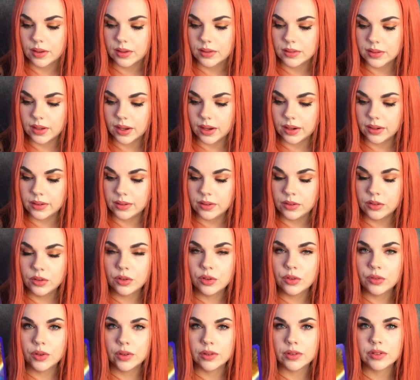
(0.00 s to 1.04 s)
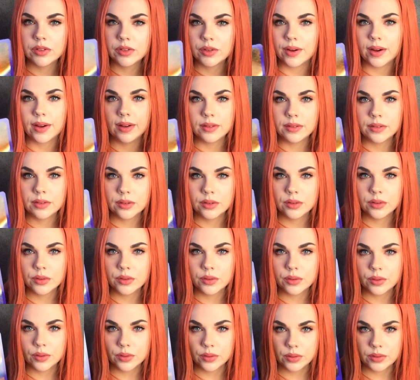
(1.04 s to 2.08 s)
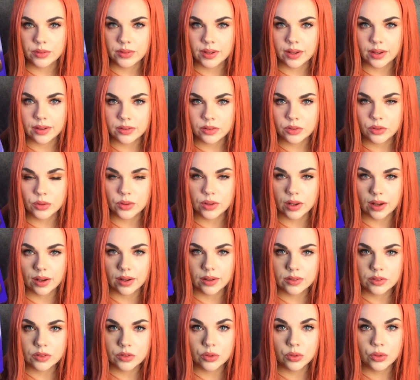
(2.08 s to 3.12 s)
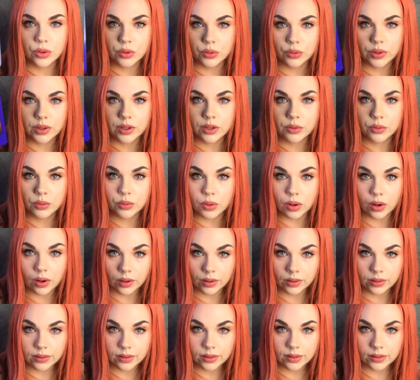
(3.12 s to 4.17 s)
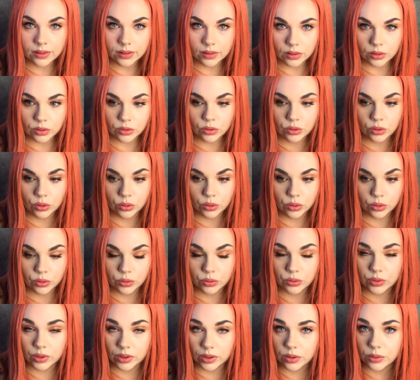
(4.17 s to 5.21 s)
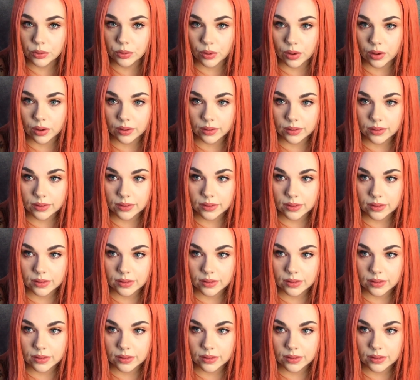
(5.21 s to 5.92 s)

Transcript: like the universe is trying to test you guys. Do you really want it? Do you really want